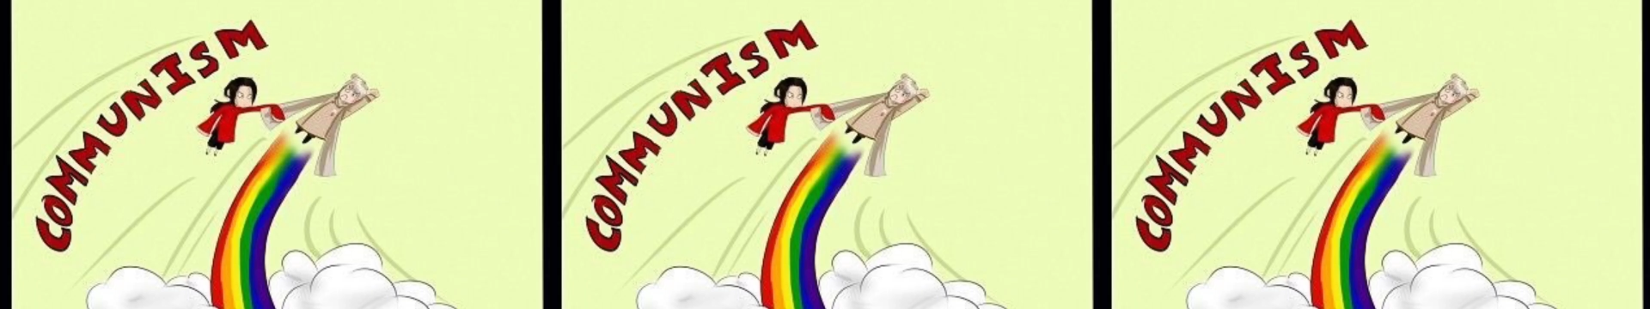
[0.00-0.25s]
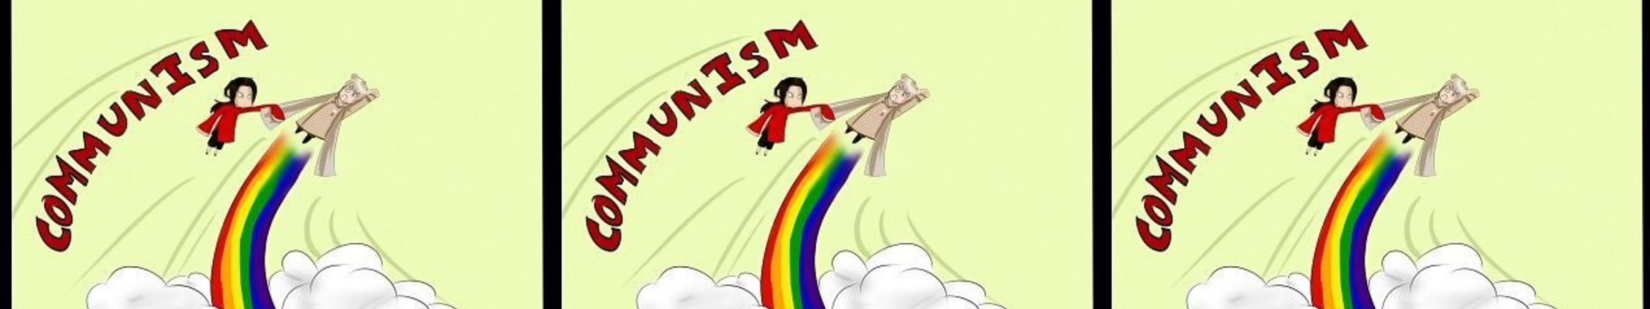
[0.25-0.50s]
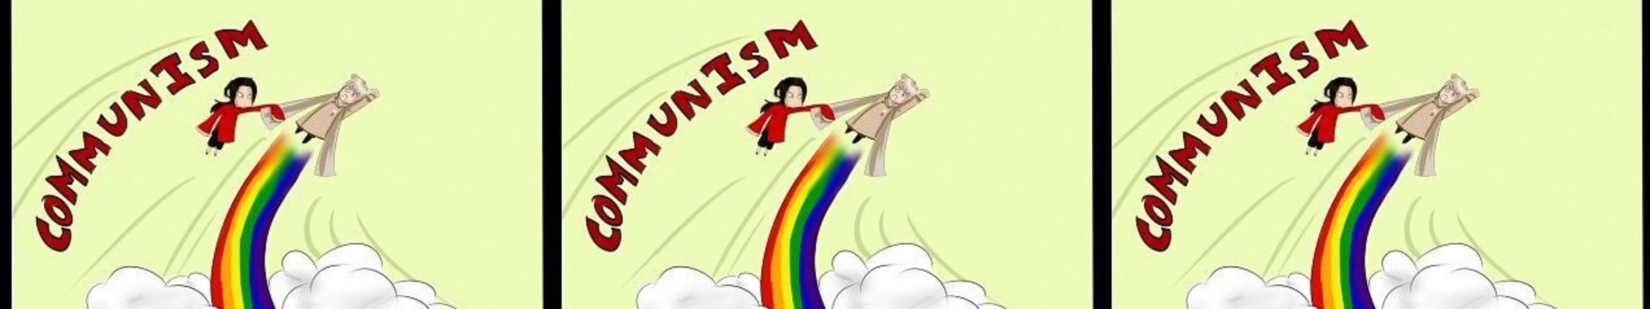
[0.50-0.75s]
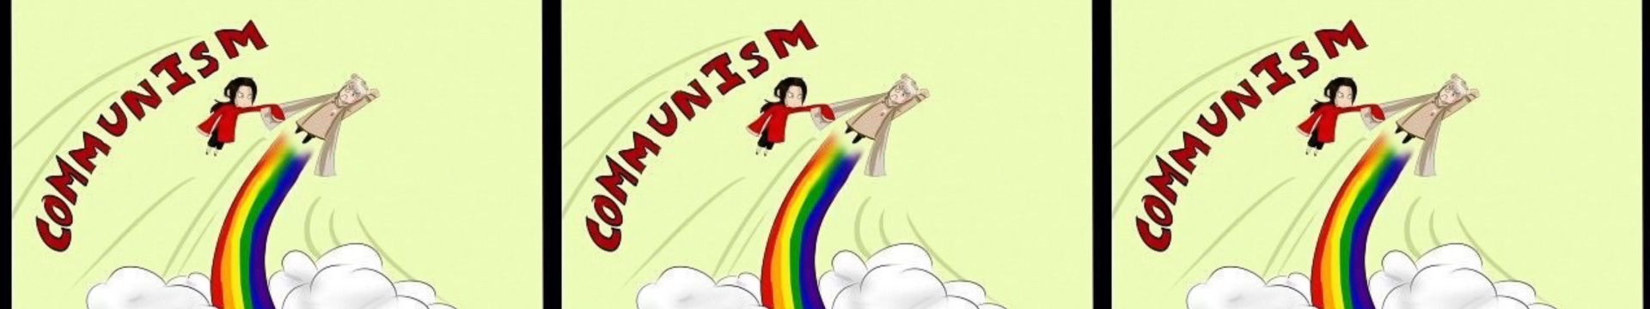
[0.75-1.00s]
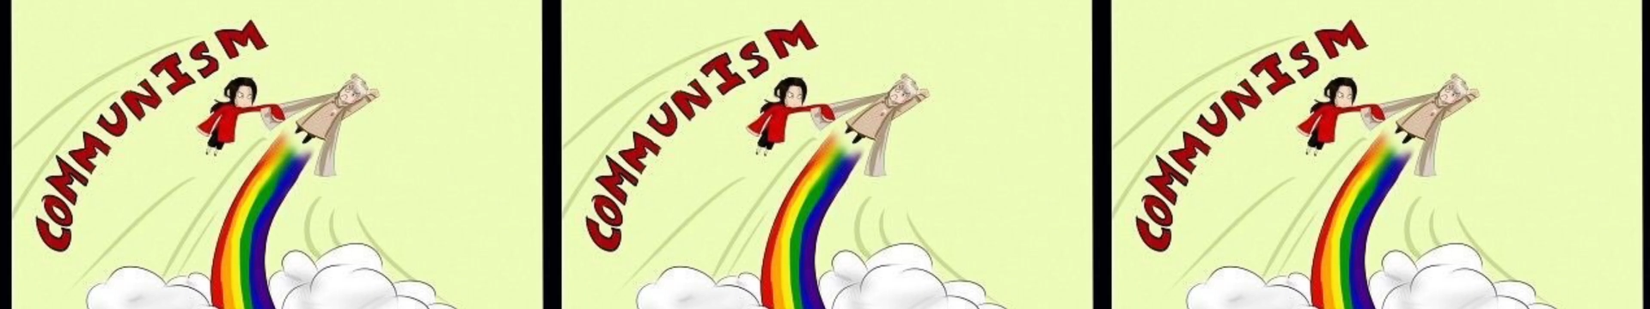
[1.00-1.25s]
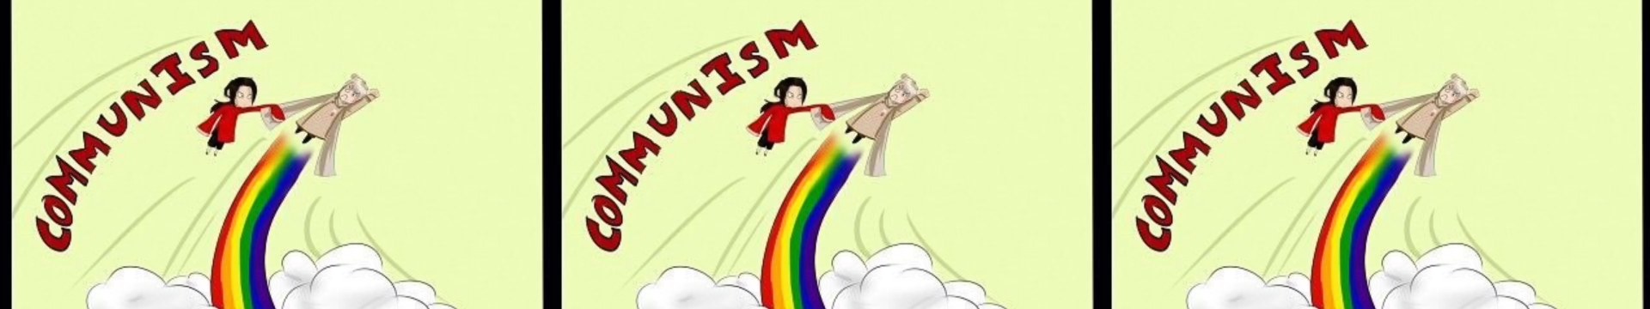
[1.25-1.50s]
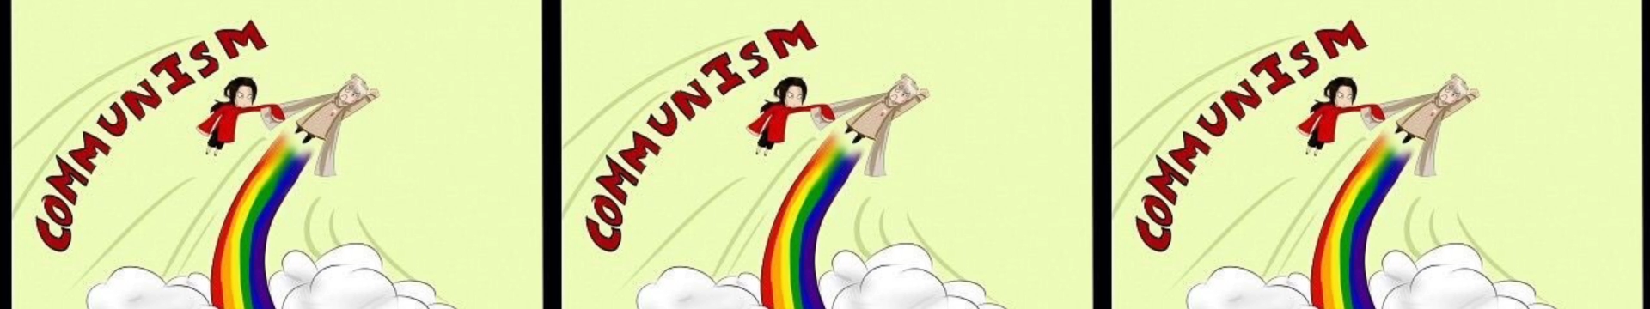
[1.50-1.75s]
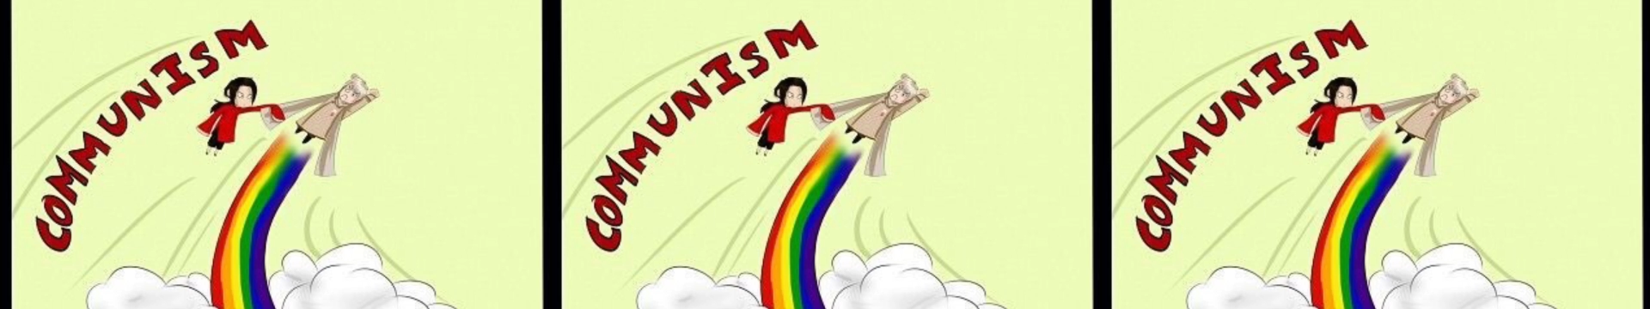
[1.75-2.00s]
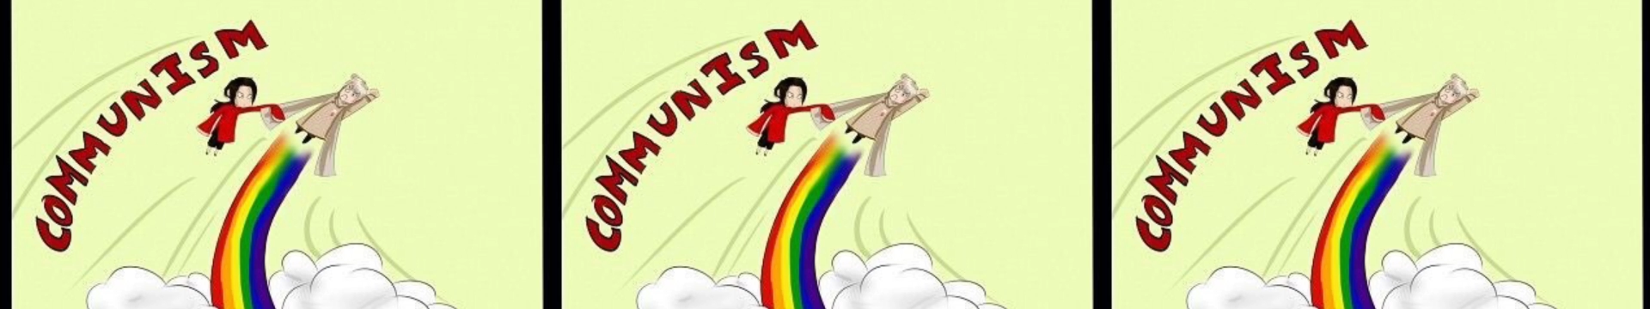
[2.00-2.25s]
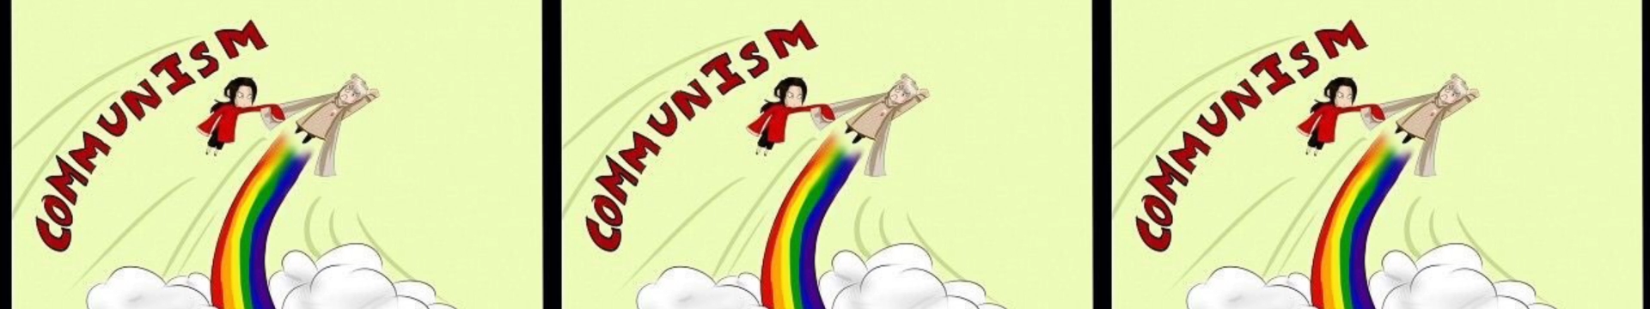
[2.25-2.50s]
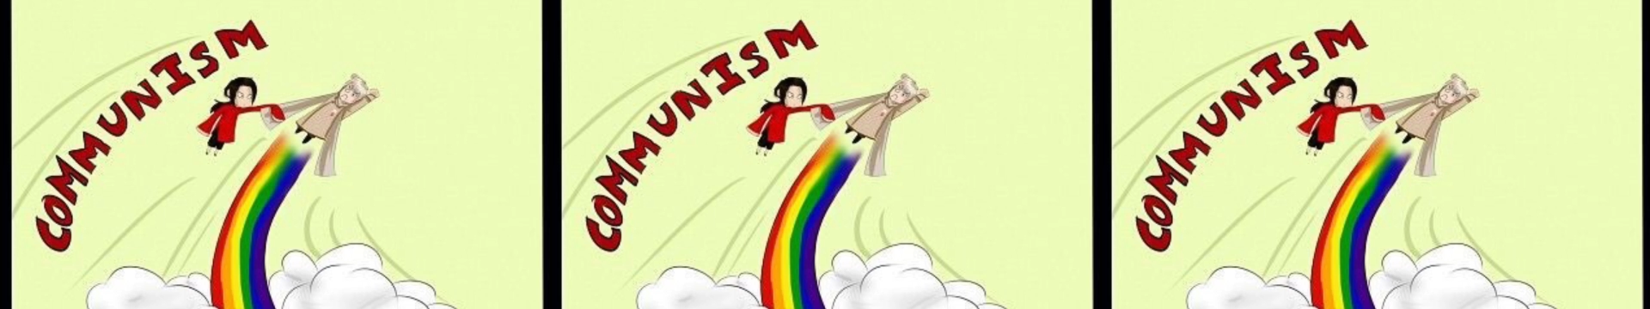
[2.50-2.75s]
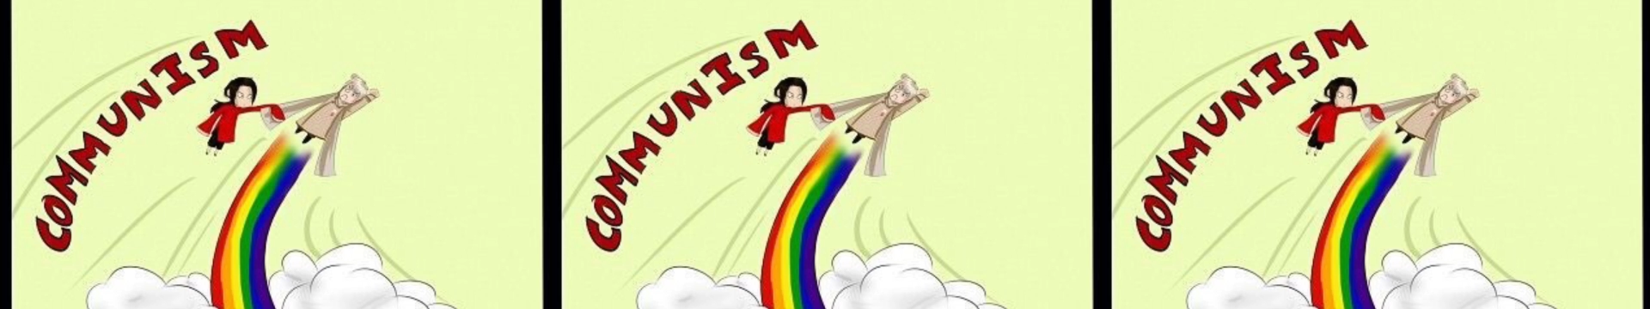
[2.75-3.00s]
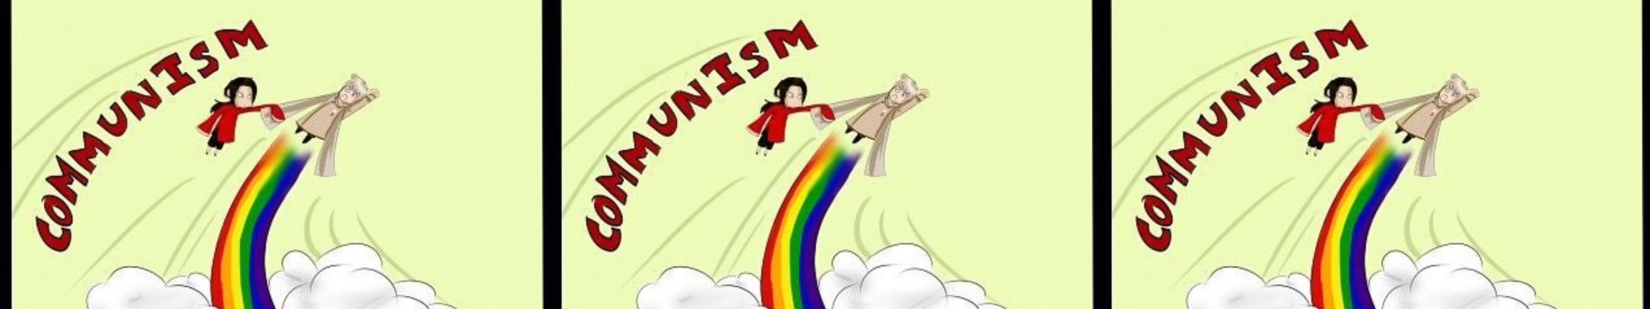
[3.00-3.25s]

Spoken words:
Nobody's mouth can be seen.